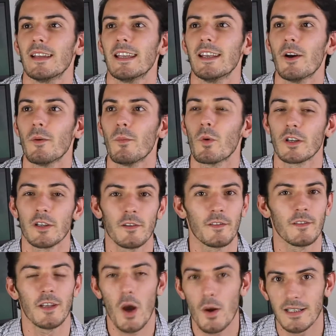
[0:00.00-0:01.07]
one you've
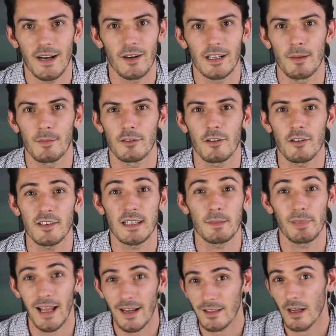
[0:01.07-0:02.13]
no doubt come across is
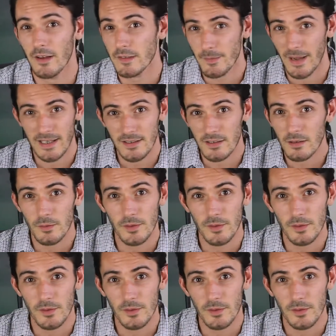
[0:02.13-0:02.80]
Black Lives Matter,